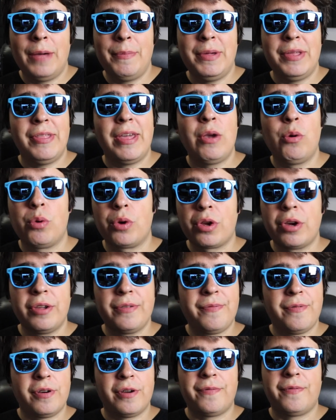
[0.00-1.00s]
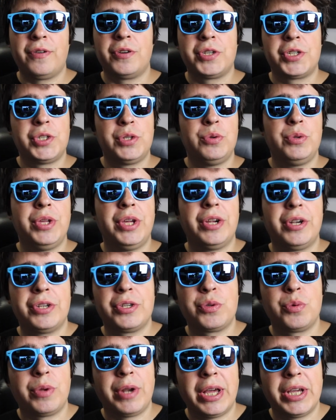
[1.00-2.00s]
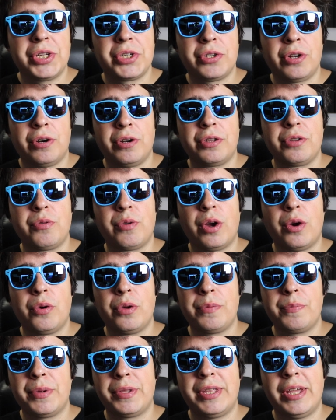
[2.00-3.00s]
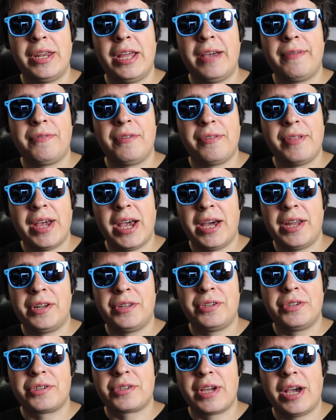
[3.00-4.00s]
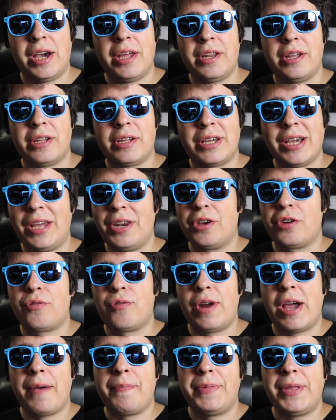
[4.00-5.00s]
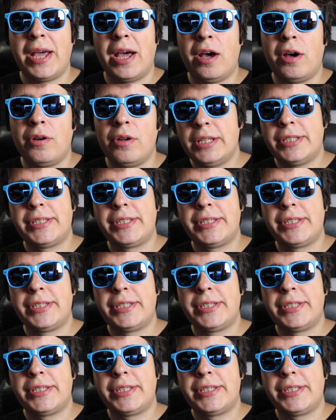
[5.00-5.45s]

I mean, they were good for the first two years when I started growing, but then after that, it just kind of kind of crapped out.